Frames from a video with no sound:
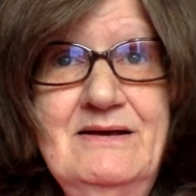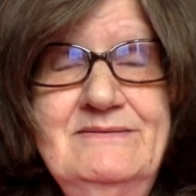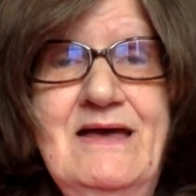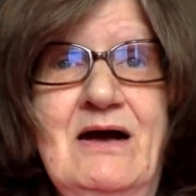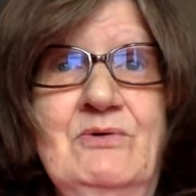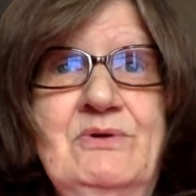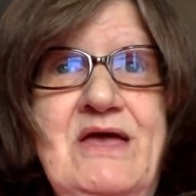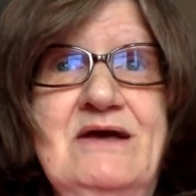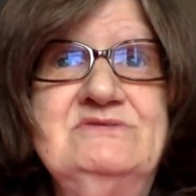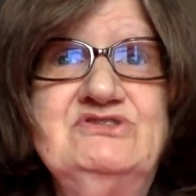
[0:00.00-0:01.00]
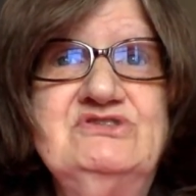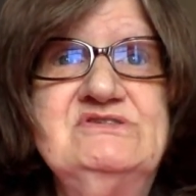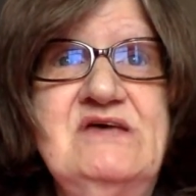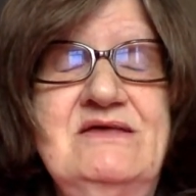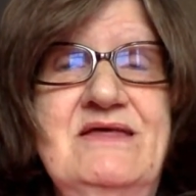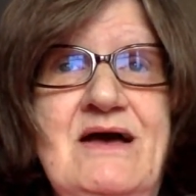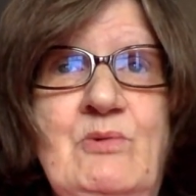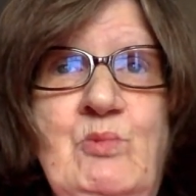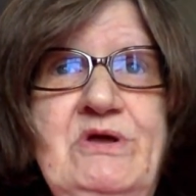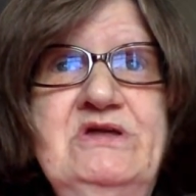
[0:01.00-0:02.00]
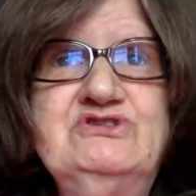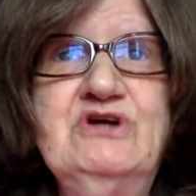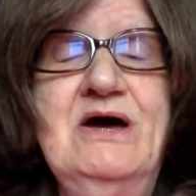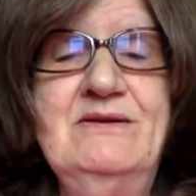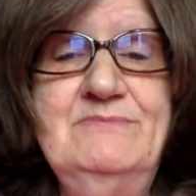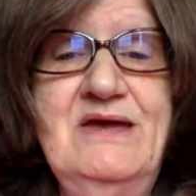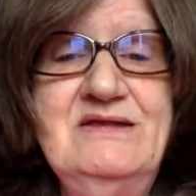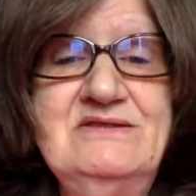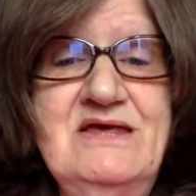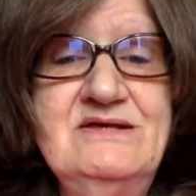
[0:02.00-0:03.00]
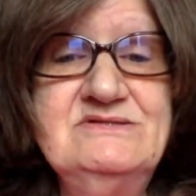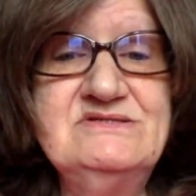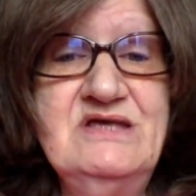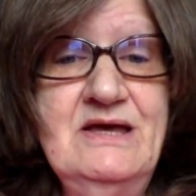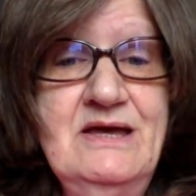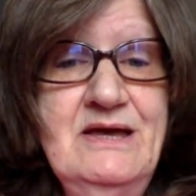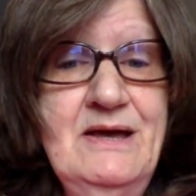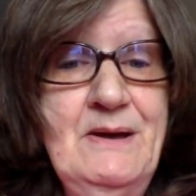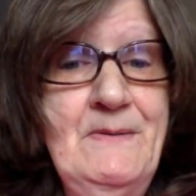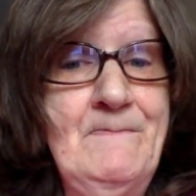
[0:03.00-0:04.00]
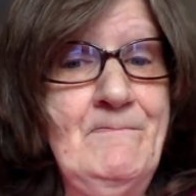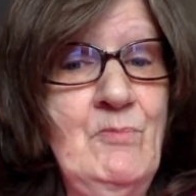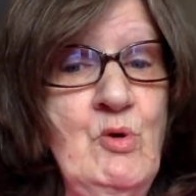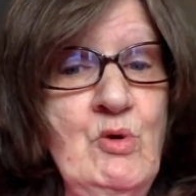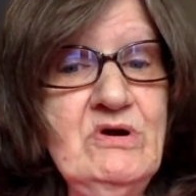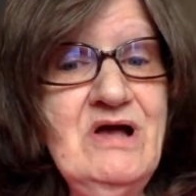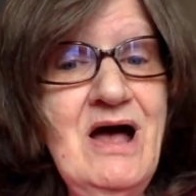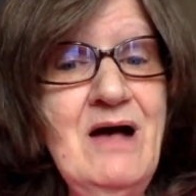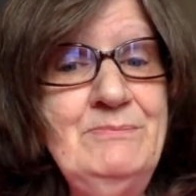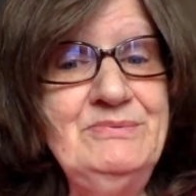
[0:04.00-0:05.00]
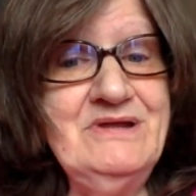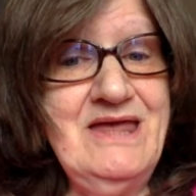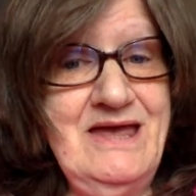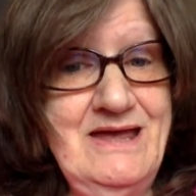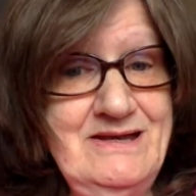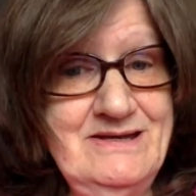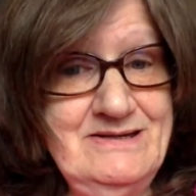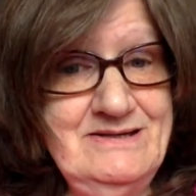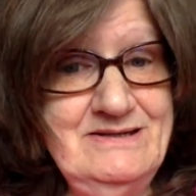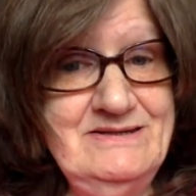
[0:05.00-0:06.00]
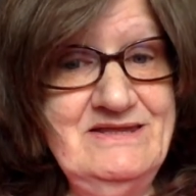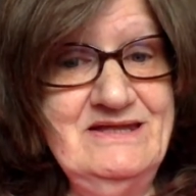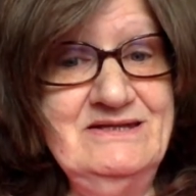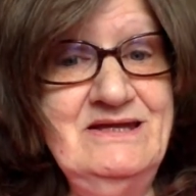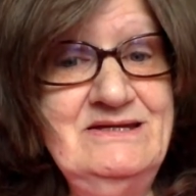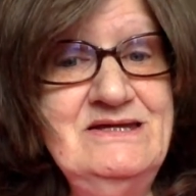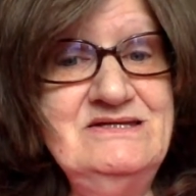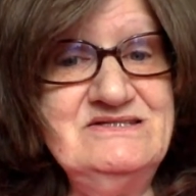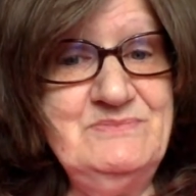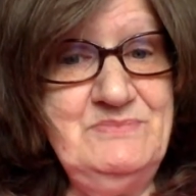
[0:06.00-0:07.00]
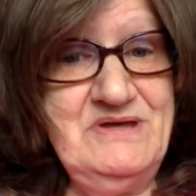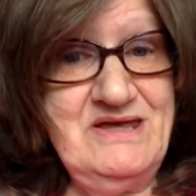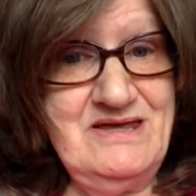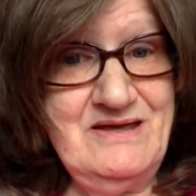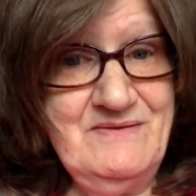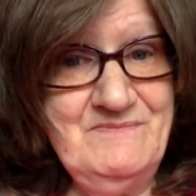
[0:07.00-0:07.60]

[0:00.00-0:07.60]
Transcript: yeah, okay, I should say that. We try to make things more complicated than they need to be.